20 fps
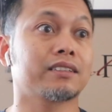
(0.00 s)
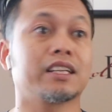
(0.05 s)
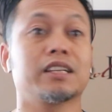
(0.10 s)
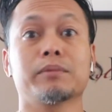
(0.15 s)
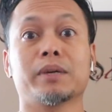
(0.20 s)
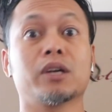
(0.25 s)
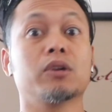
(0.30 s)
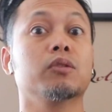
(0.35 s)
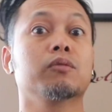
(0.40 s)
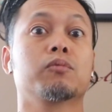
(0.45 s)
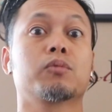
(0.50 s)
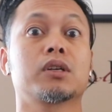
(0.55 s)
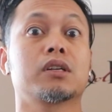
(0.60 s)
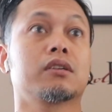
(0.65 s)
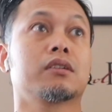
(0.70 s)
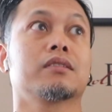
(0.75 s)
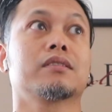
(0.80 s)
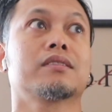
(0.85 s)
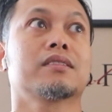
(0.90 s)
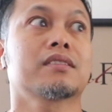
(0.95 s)
in my own
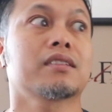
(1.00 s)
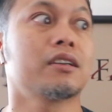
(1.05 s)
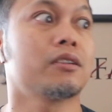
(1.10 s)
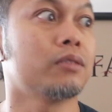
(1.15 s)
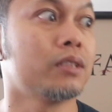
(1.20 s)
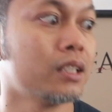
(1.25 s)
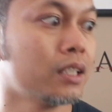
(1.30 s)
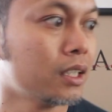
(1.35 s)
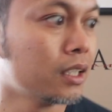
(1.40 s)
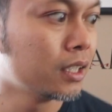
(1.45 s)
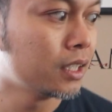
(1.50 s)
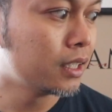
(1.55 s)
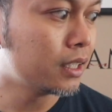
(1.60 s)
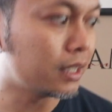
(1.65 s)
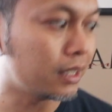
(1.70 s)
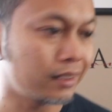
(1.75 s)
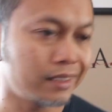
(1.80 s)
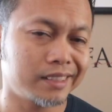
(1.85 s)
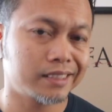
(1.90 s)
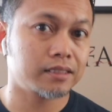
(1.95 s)
world. So
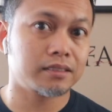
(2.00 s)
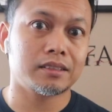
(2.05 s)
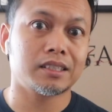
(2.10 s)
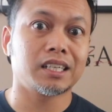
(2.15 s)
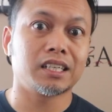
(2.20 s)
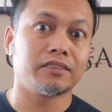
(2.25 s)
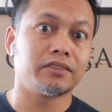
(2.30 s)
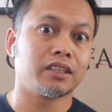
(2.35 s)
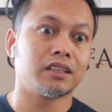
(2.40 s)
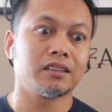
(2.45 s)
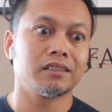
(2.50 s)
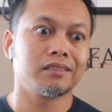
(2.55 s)
that's kind of